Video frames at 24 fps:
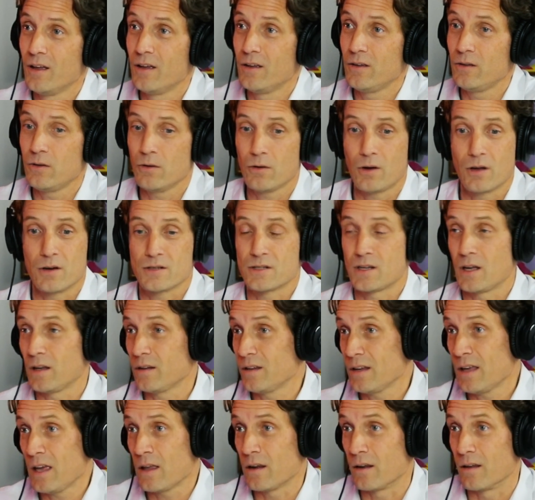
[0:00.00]
you're going to start
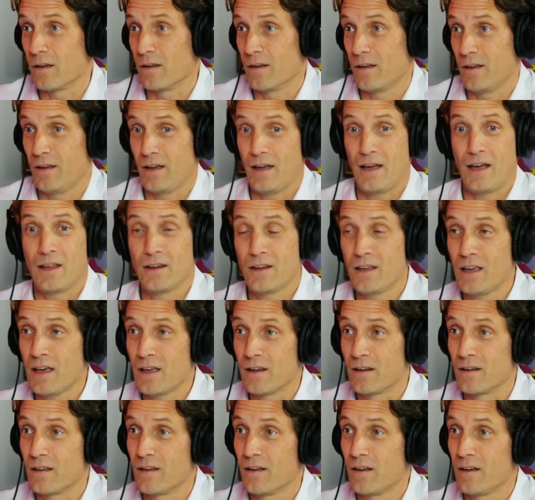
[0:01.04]
again and
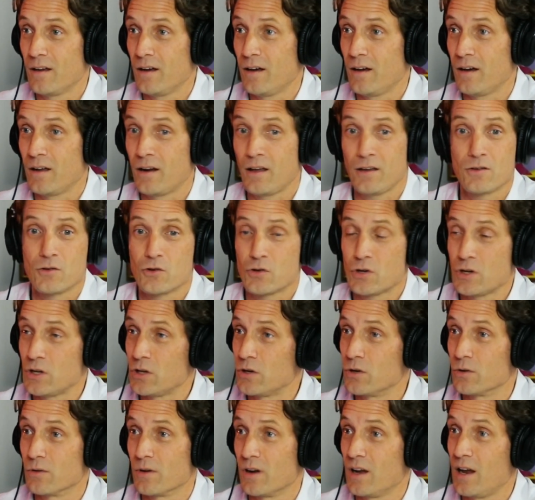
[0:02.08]
again. And I can treat
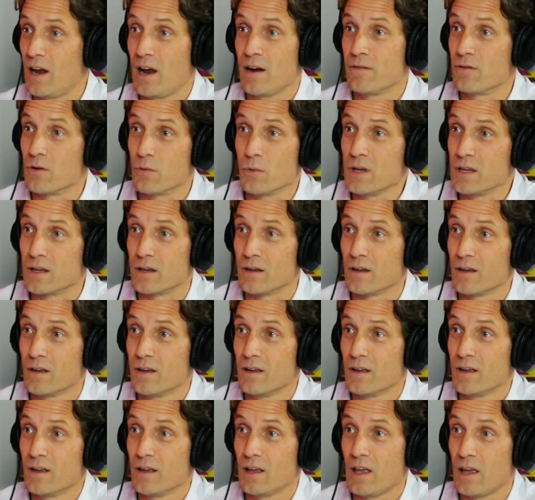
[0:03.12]
you every week.
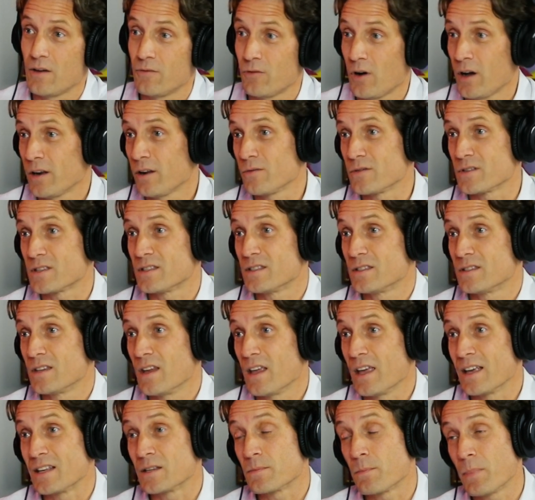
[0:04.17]
If I don't
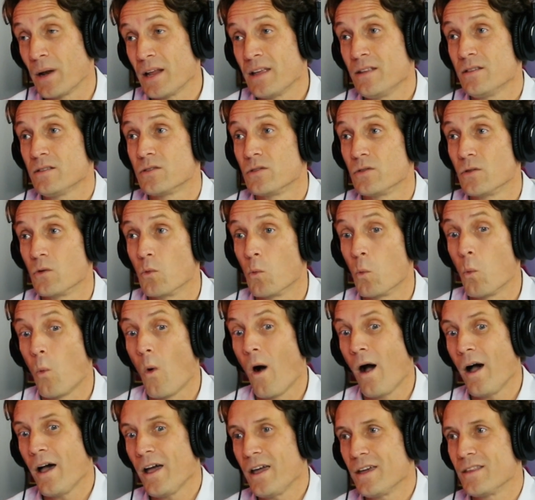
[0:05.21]
explain to you
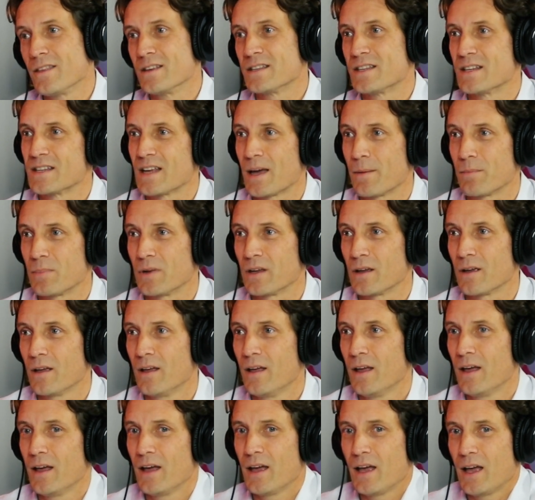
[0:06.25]
why this is happening,
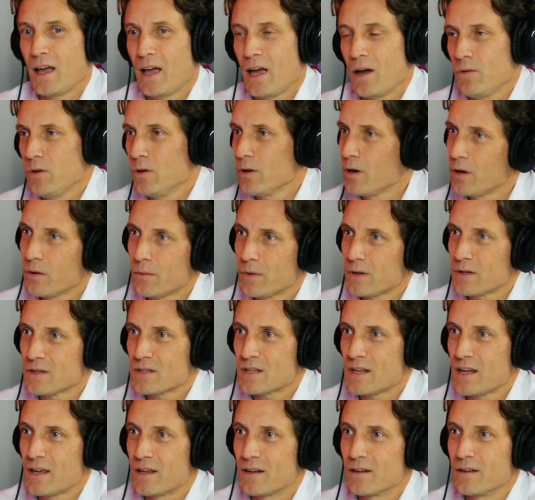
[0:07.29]
how are you going to
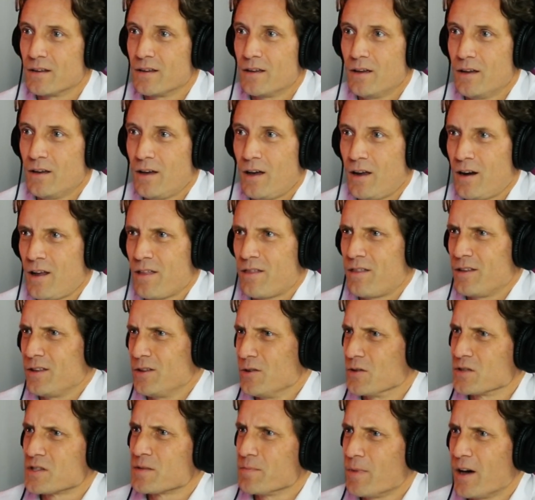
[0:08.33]
understand? I think
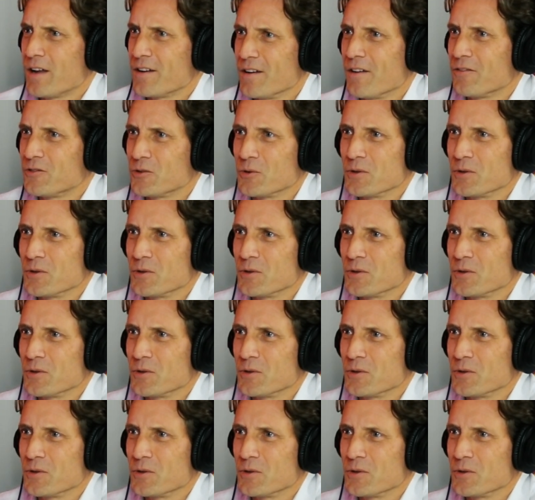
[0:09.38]
you're smart enough to